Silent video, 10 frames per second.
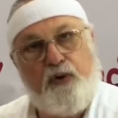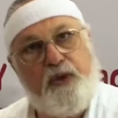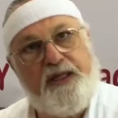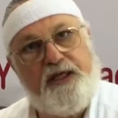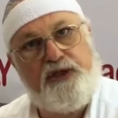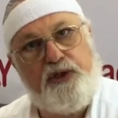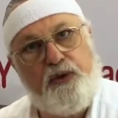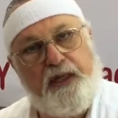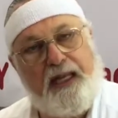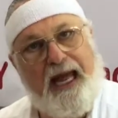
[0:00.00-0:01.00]
with these
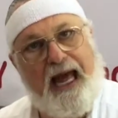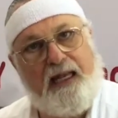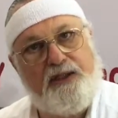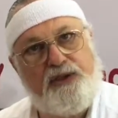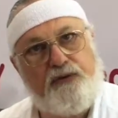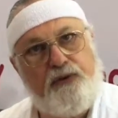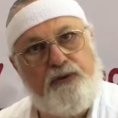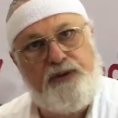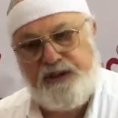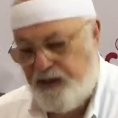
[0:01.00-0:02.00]
two little Allen
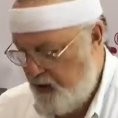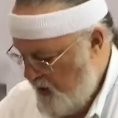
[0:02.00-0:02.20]
screws,